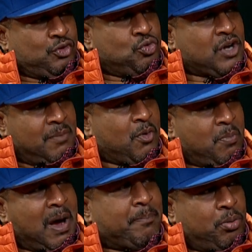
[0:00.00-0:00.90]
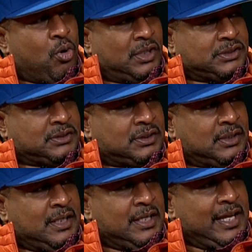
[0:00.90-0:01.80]
if you come on my porch
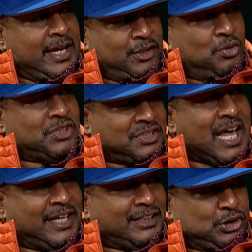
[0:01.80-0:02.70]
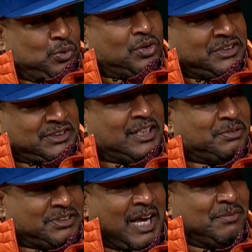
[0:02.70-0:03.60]
and you decide that you want to set
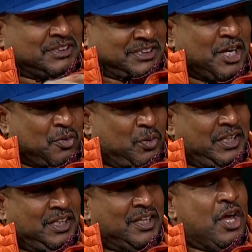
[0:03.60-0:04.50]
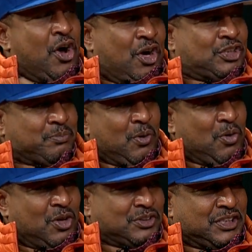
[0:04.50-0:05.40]
up shop and sell weed or
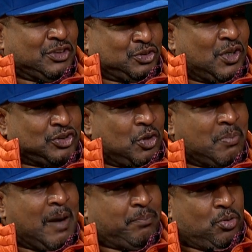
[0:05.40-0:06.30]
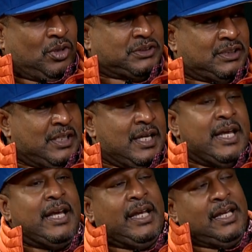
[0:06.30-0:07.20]
smoke or sell drugs on my porch.
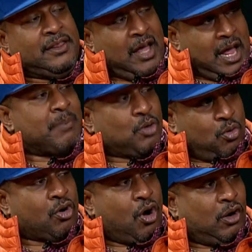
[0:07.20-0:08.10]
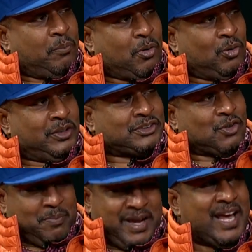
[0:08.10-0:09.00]
Either I'm gonna call the
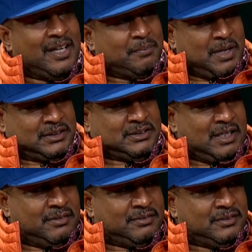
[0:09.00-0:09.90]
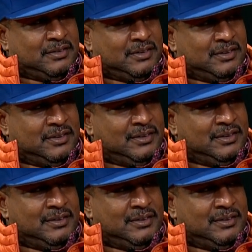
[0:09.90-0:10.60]
police or I'm gonna handle it myself. Yeah.